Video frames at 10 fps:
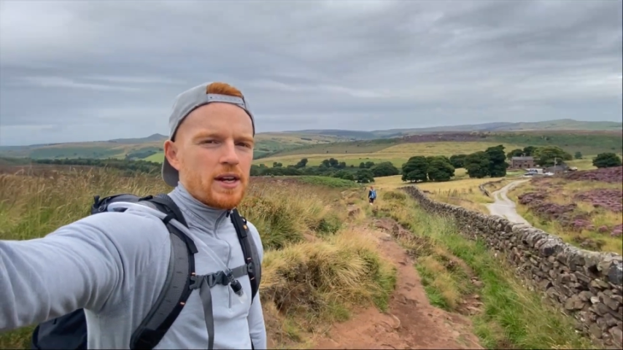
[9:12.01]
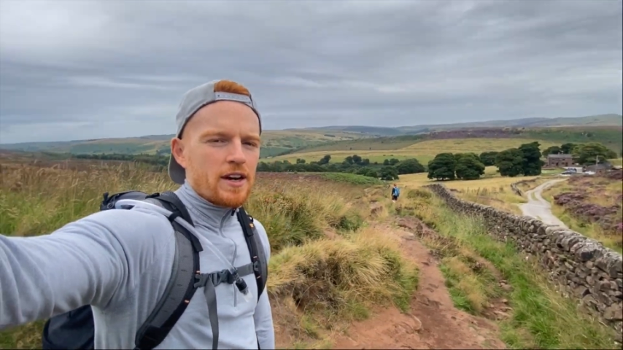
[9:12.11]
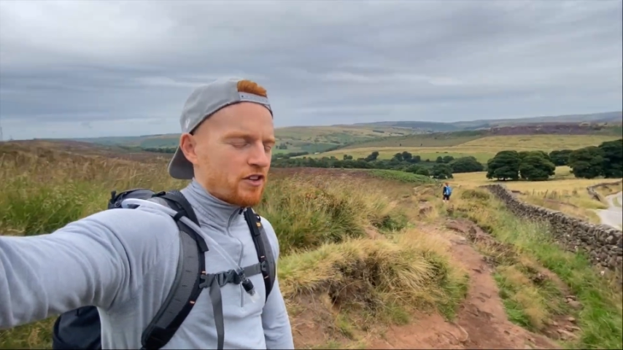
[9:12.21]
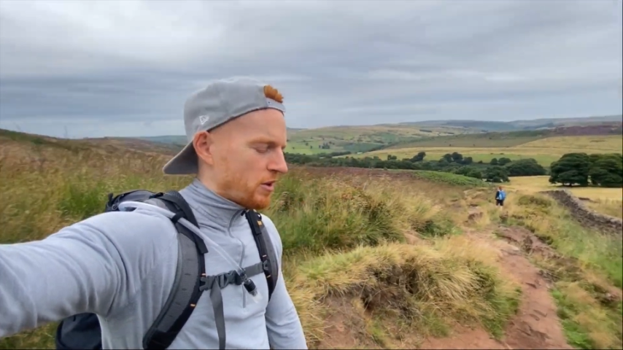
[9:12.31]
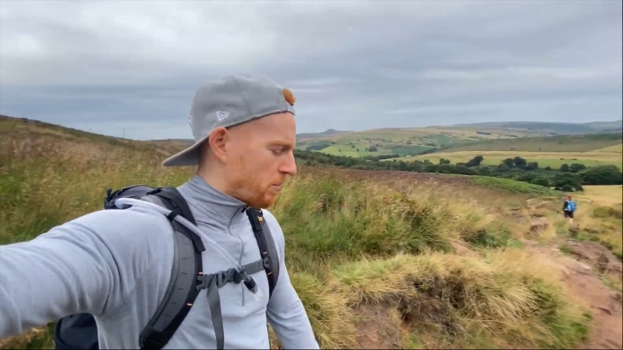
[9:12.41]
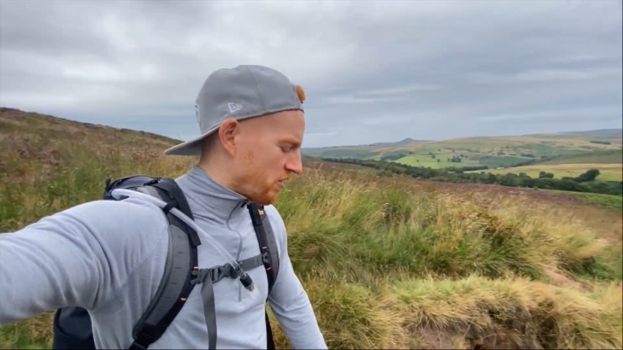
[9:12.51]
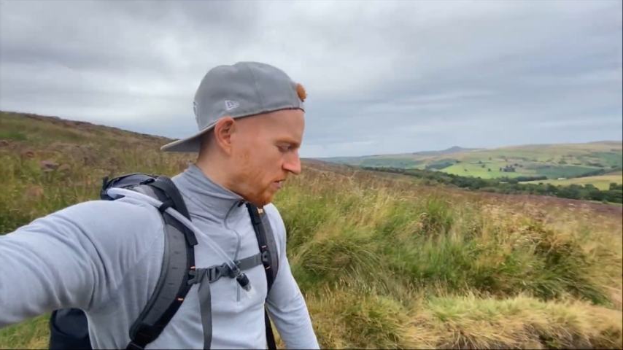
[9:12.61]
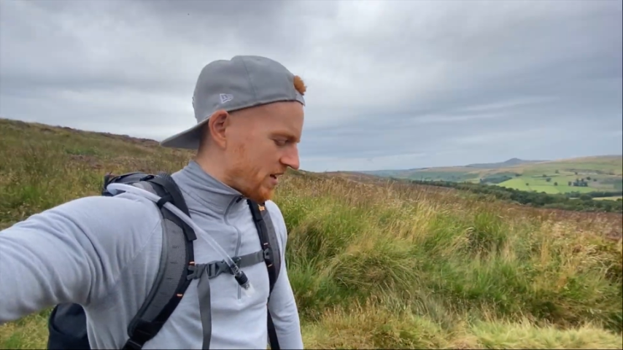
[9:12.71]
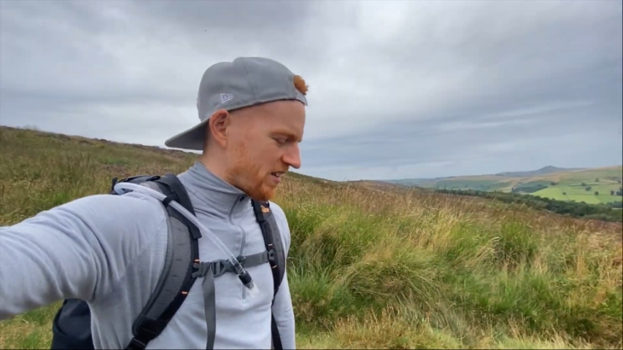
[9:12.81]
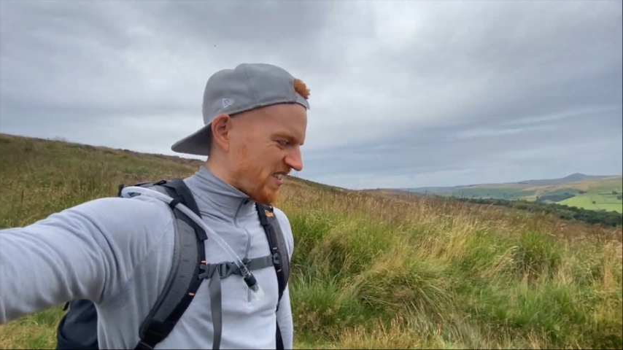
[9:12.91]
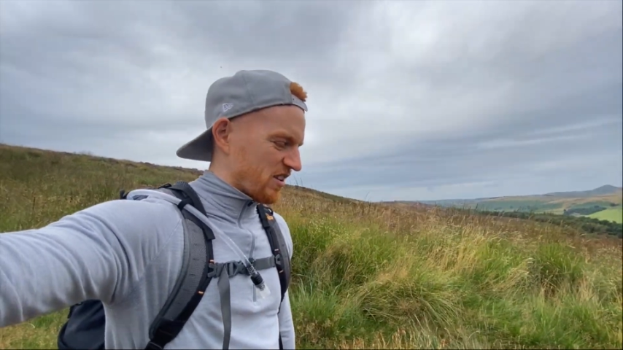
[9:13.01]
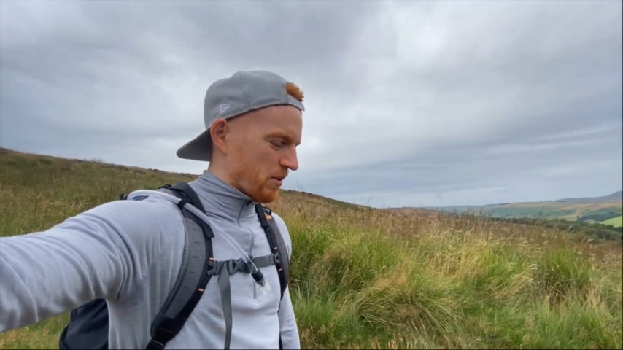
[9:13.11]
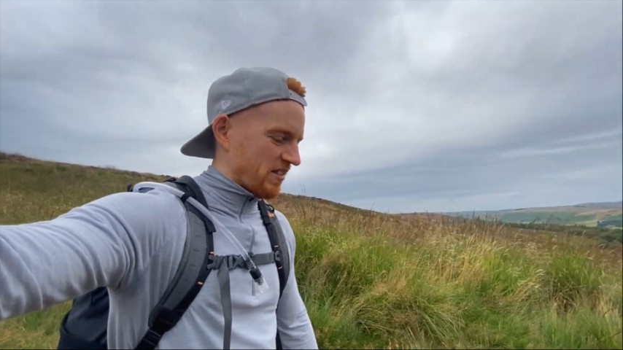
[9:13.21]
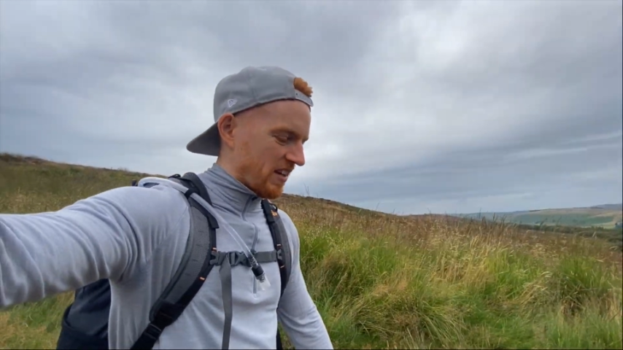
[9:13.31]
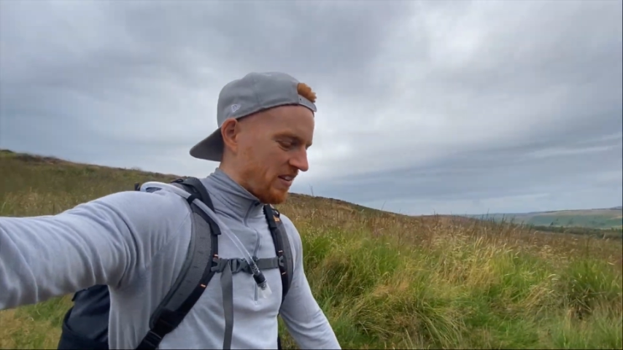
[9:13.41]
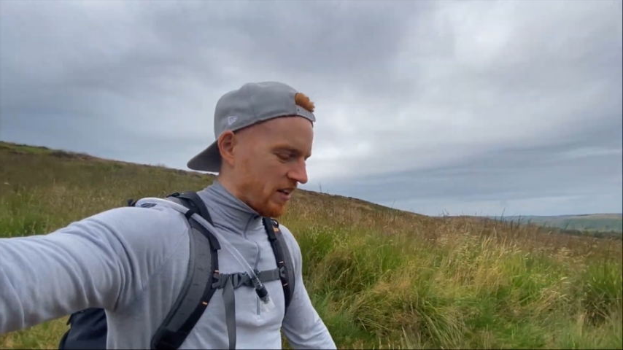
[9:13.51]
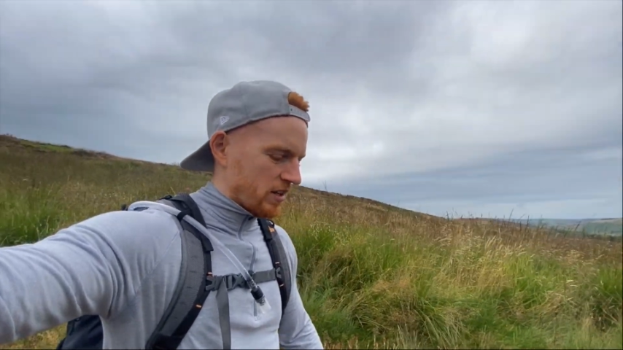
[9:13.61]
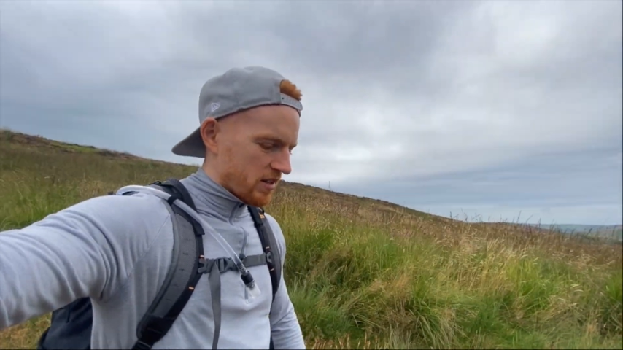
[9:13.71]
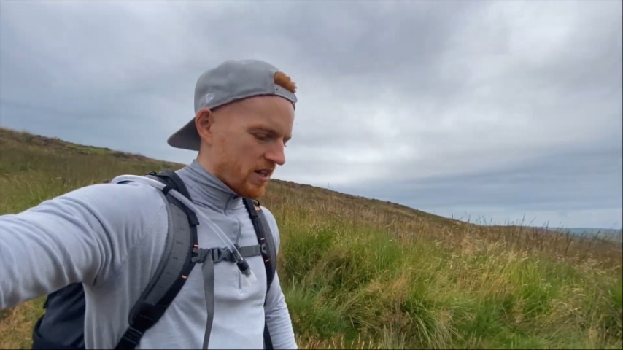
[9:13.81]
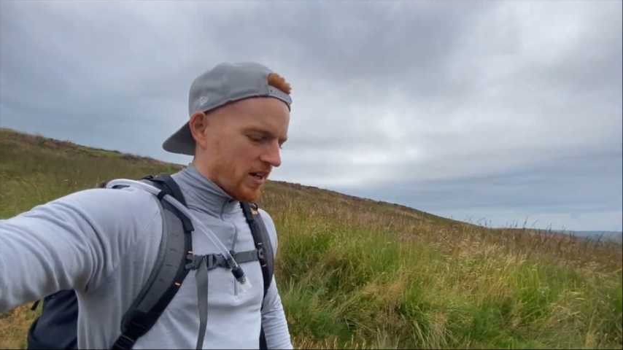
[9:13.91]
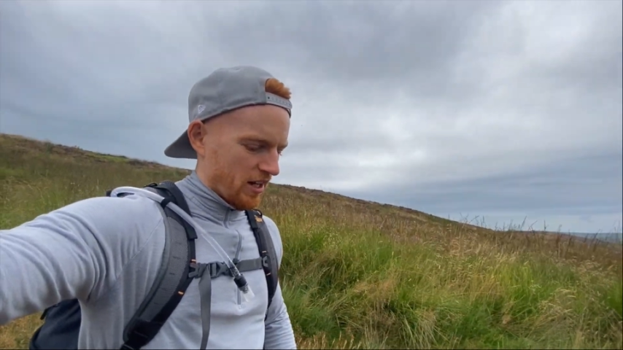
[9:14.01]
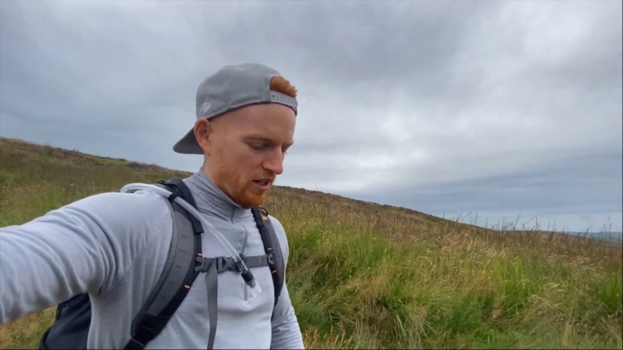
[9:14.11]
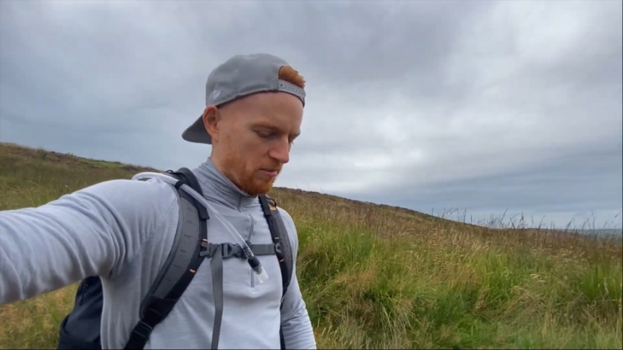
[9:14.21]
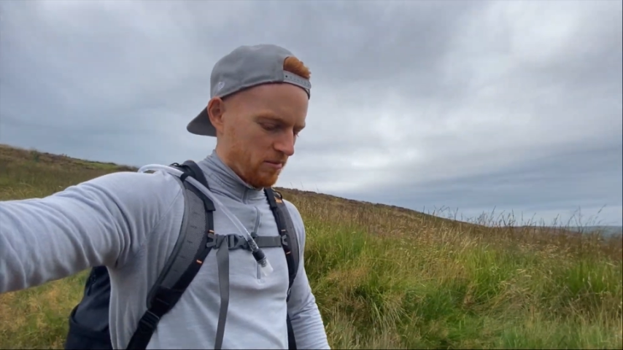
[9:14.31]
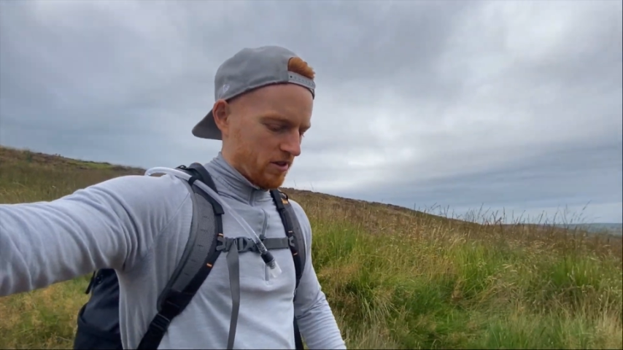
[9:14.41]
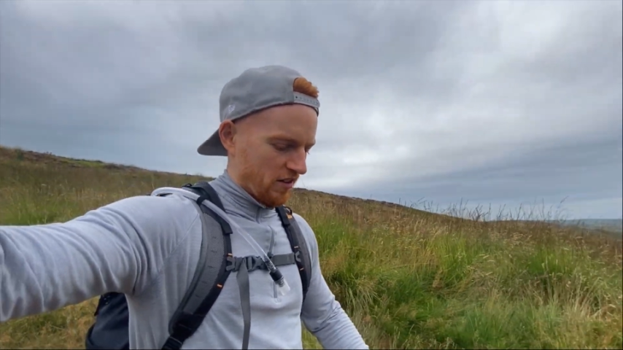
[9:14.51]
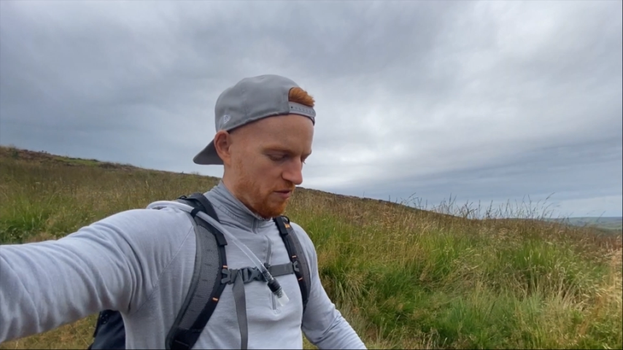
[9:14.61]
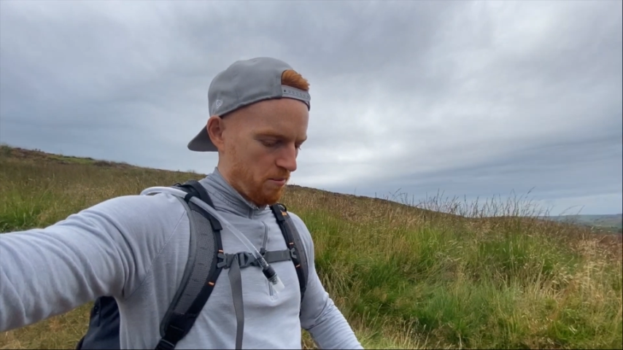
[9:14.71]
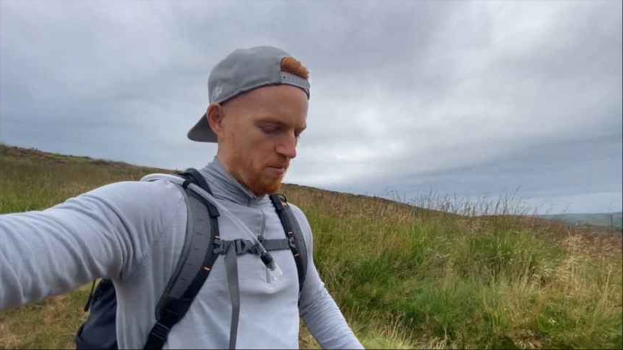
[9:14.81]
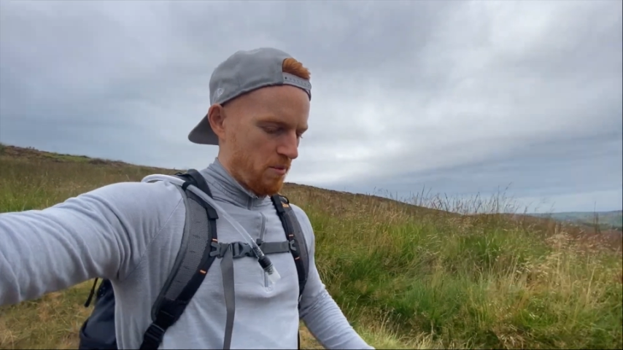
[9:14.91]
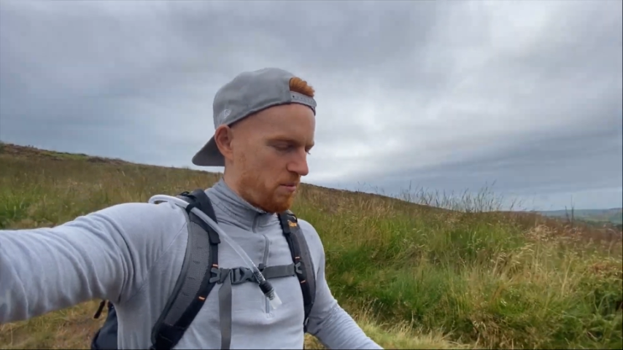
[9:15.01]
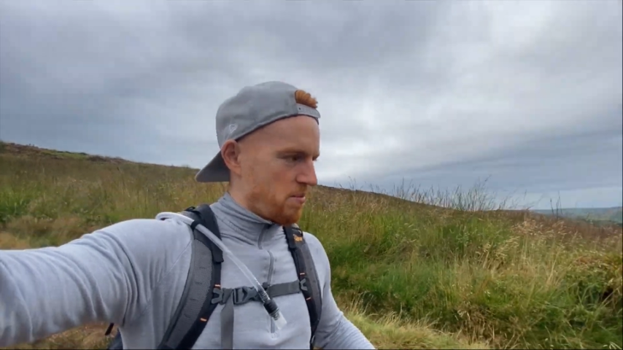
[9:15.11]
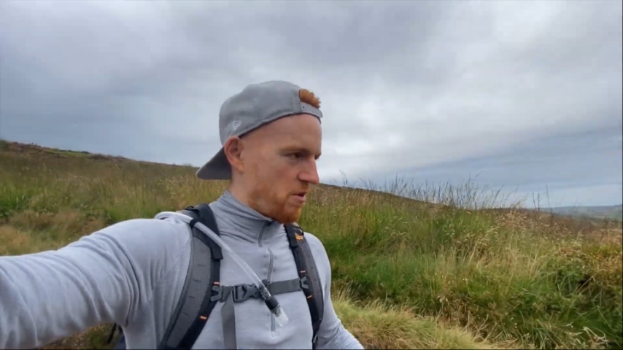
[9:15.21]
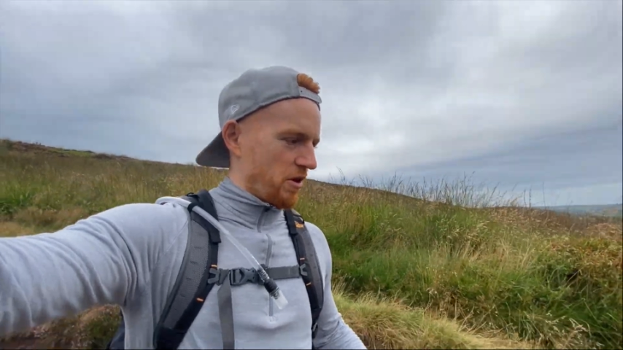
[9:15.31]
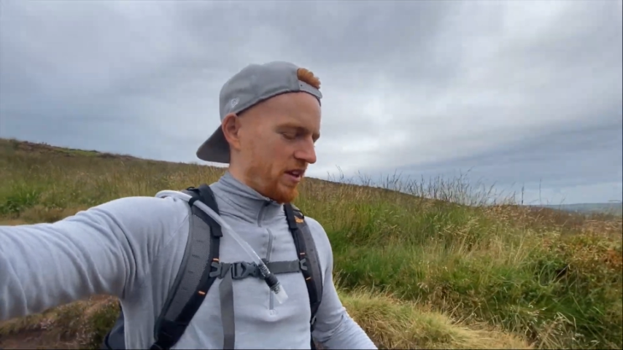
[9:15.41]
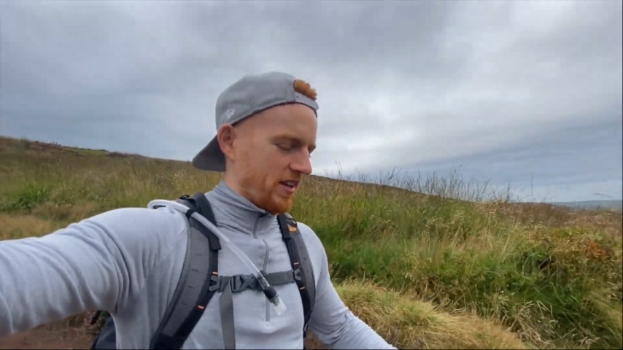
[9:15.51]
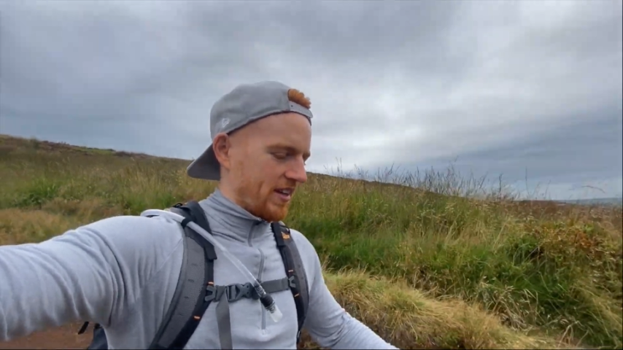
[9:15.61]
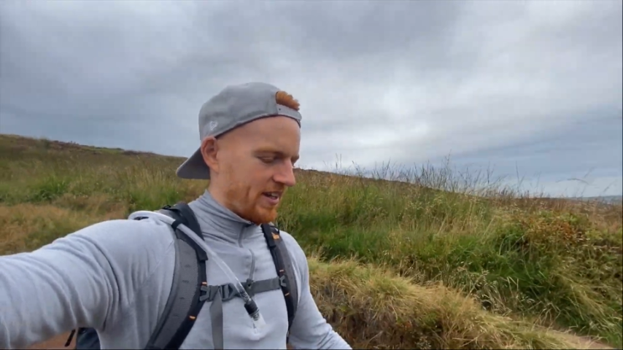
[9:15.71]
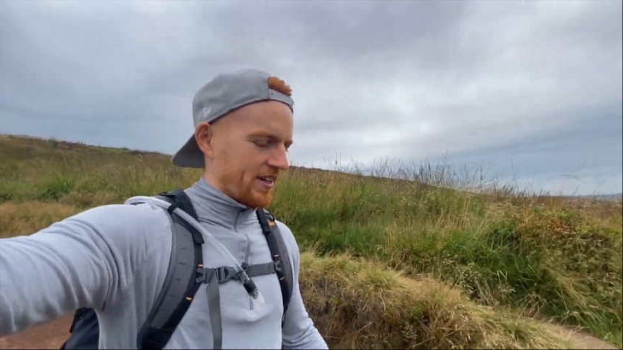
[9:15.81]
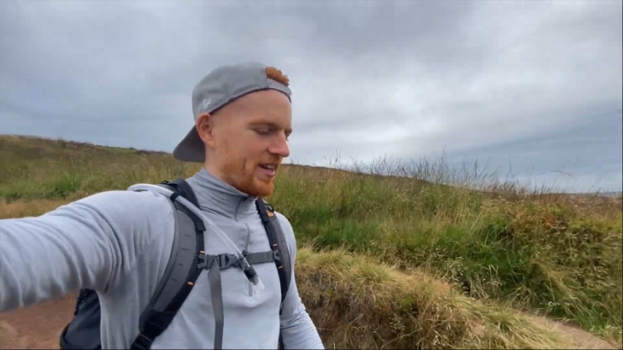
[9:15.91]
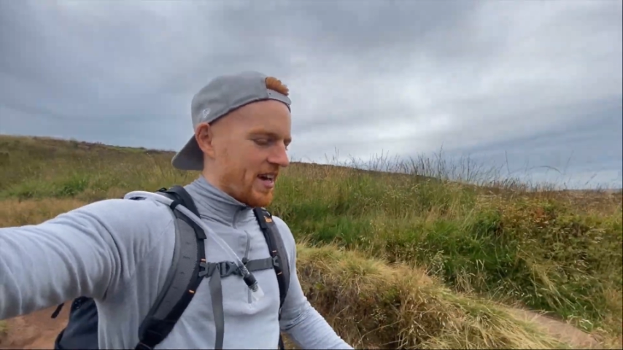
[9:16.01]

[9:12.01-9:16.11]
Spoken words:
I've done it both ways. I think this way is easier and kind of more of the decline